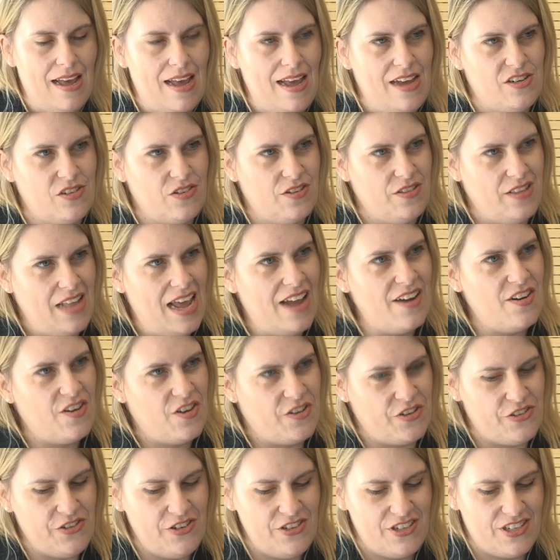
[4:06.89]
and on that
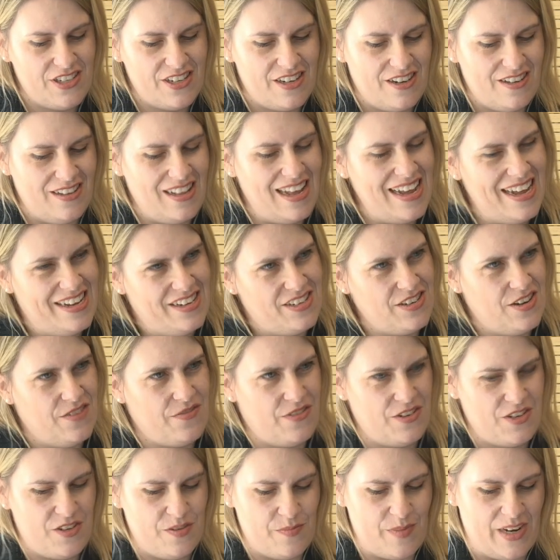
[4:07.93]
note, I'll hand
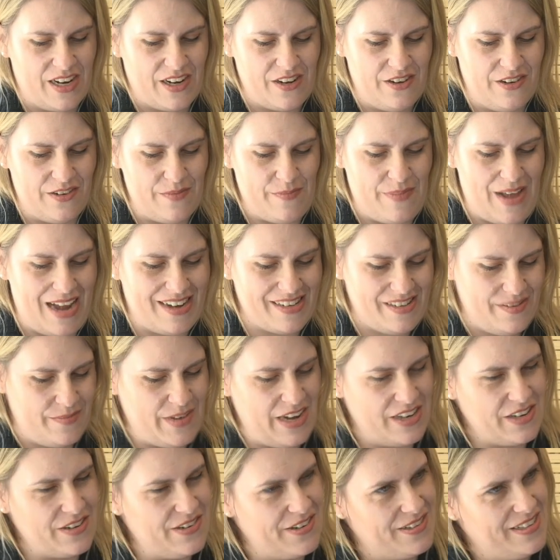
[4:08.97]
over to back to
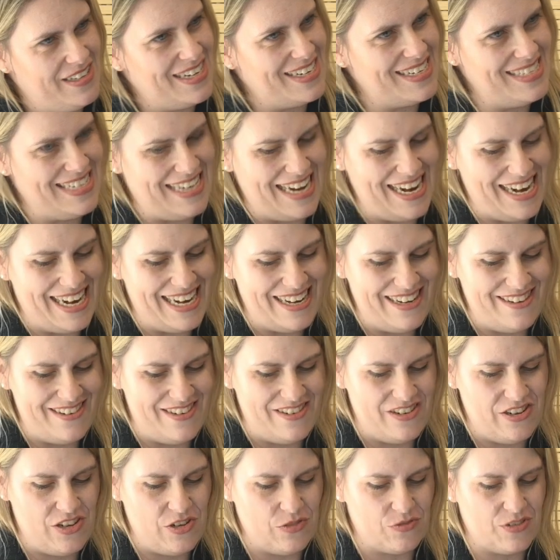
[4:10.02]
my colleague
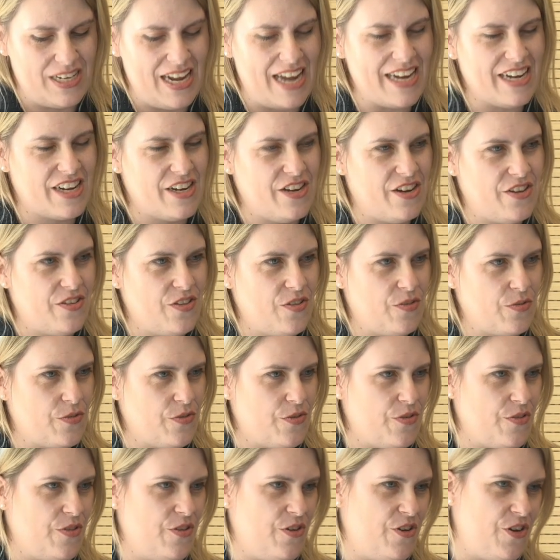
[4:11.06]
Dean, who will take you
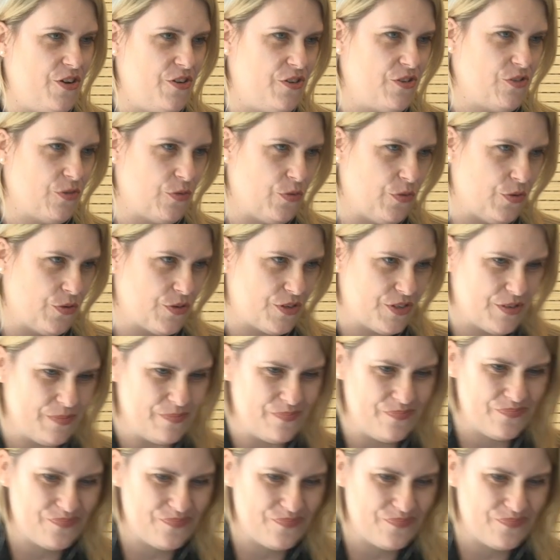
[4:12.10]
through the new tort.